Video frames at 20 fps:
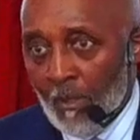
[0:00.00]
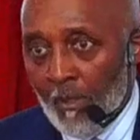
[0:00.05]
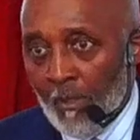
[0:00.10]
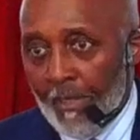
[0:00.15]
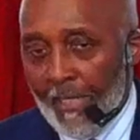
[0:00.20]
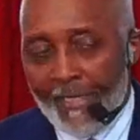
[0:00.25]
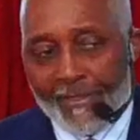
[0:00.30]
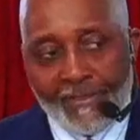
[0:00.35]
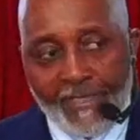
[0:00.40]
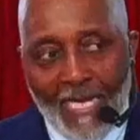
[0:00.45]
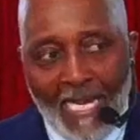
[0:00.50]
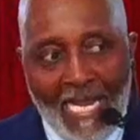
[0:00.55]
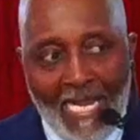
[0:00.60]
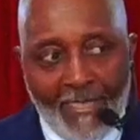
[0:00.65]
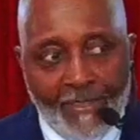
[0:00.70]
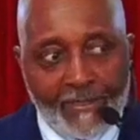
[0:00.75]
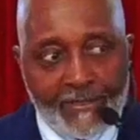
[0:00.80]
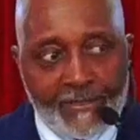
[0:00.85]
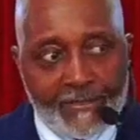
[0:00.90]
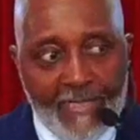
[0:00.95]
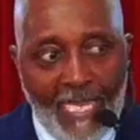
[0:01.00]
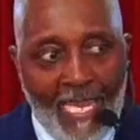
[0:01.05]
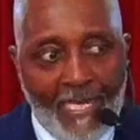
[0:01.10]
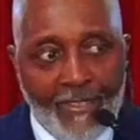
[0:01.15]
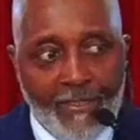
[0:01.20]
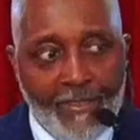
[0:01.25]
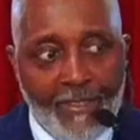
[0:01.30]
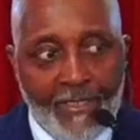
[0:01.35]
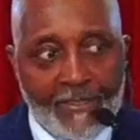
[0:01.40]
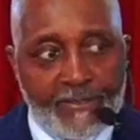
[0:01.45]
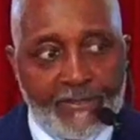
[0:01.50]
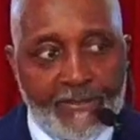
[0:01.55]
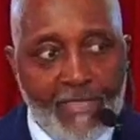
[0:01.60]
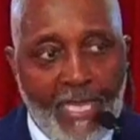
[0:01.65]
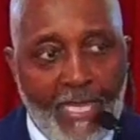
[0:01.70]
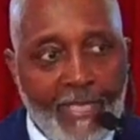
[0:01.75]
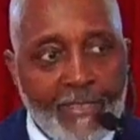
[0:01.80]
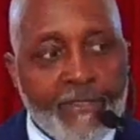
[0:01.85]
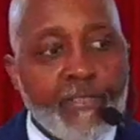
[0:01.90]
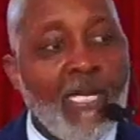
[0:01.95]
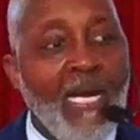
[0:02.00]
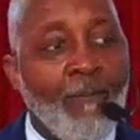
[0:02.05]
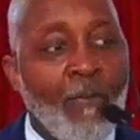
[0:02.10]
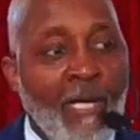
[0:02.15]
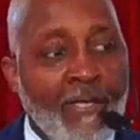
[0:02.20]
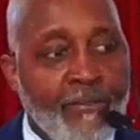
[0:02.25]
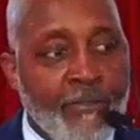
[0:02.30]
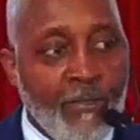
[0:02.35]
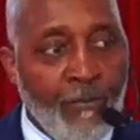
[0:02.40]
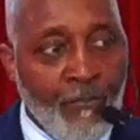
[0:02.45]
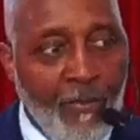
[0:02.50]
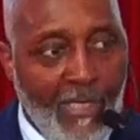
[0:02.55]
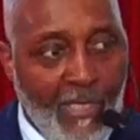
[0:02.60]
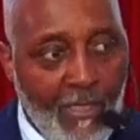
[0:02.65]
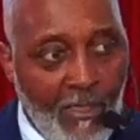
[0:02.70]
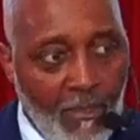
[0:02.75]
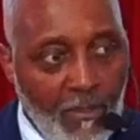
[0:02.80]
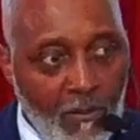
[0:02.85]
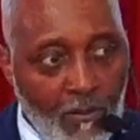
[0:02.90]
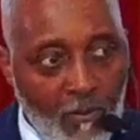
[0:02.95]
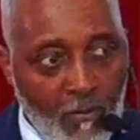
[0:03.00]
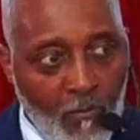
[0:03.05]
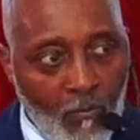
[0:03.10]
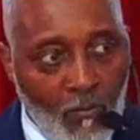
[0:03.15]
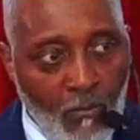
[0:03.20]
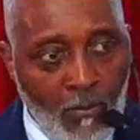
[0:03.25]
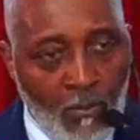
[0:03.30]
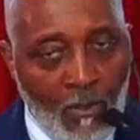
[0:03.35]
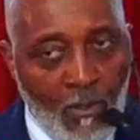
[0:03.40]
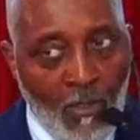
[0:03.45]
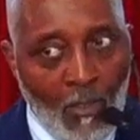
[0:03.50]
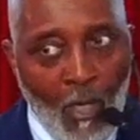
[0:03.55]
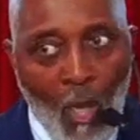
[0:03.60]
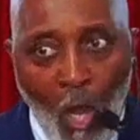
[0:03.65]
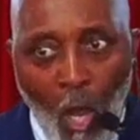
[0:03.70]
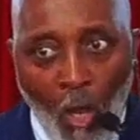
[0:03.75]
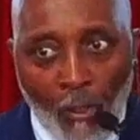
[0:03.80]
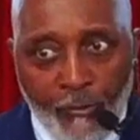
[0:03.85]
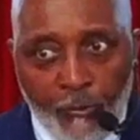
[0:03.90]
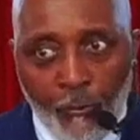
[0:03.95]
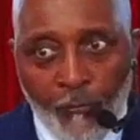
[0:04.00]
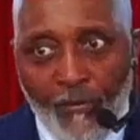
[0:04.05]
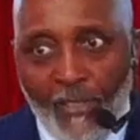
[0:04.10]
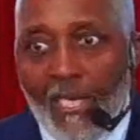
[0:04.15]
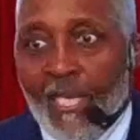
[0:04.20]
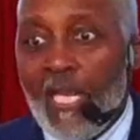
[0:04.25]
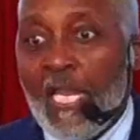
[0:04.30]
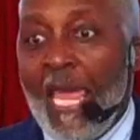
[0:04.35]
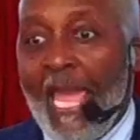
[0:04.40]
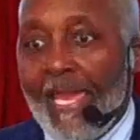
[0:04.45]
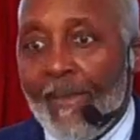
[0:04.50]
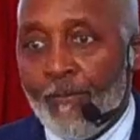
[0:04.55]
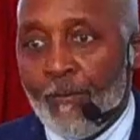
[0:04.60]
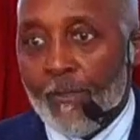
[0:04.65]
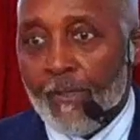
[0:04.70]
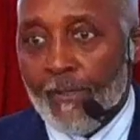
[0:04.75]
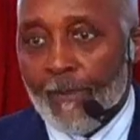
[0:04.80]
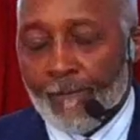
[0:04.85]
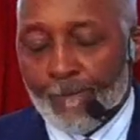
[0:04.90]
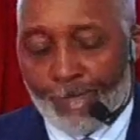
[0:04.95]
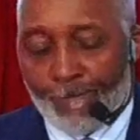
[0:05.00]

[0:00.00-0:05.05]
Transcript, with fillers: And God is standing there saying, Come unto me, all you that labor